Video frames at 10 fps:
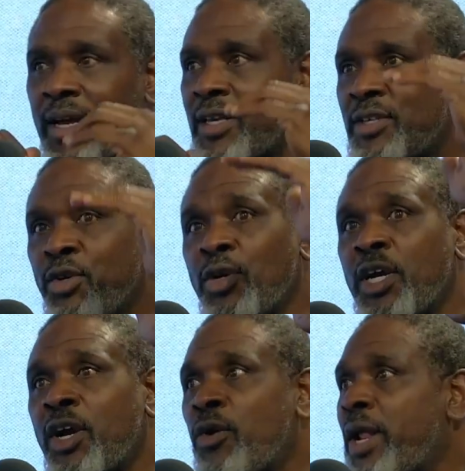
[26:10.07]
You can
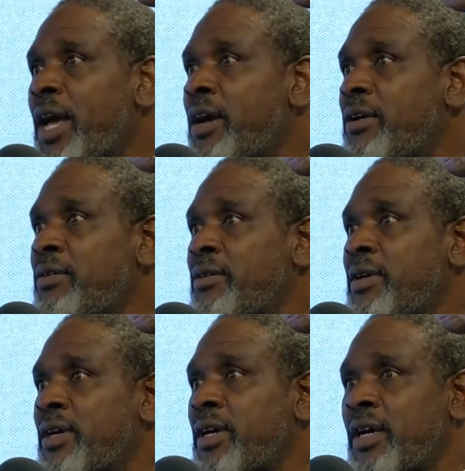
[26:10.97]
go down,
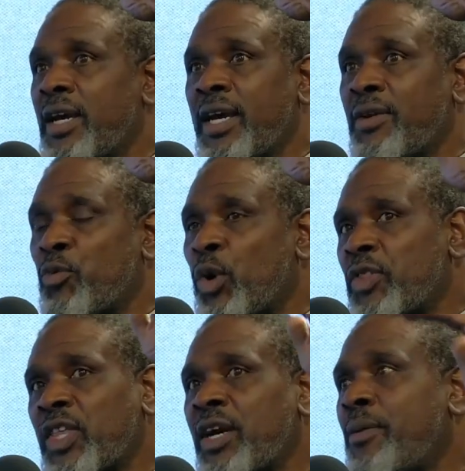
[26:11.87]
and one
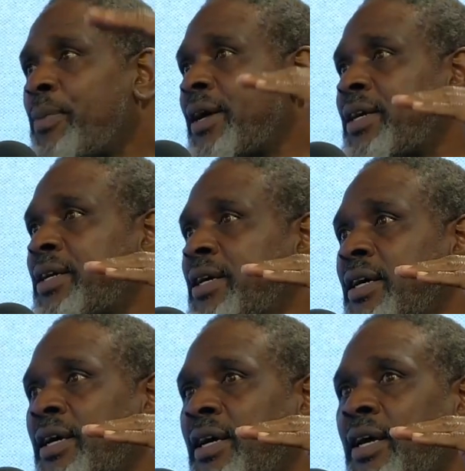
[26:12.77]
thing about it,
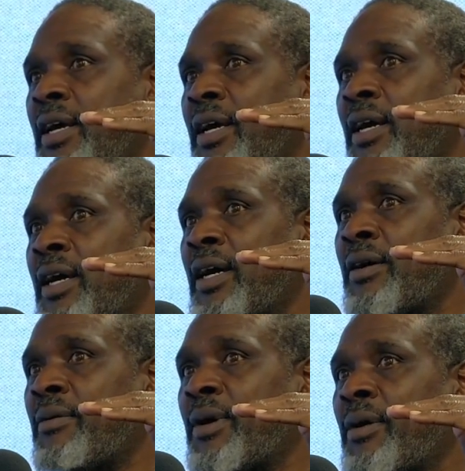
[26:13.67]

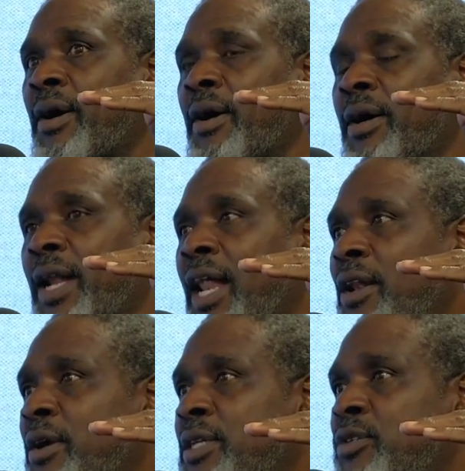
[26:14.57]
uh, and I
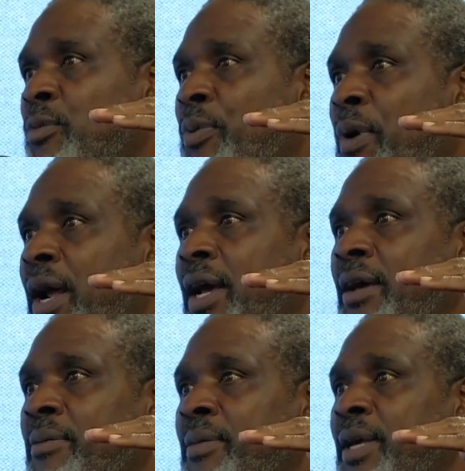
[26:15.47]
learned this from Prime:
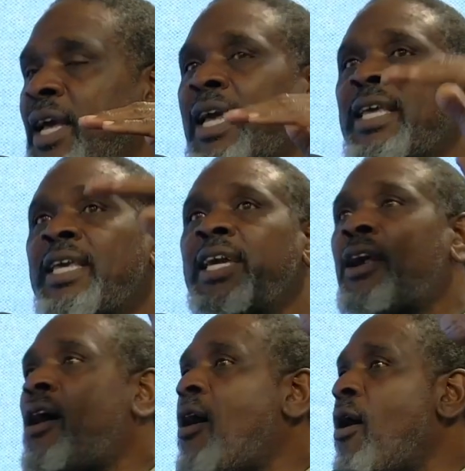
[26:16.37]
get
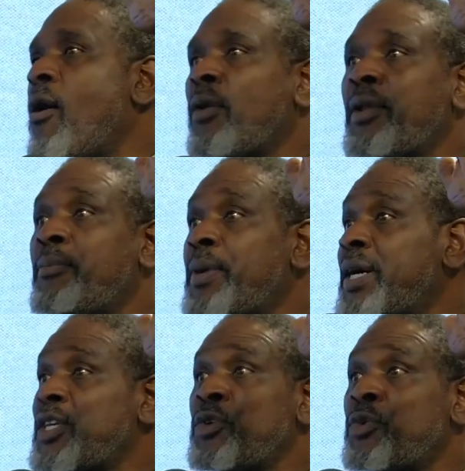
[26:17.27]
all the money you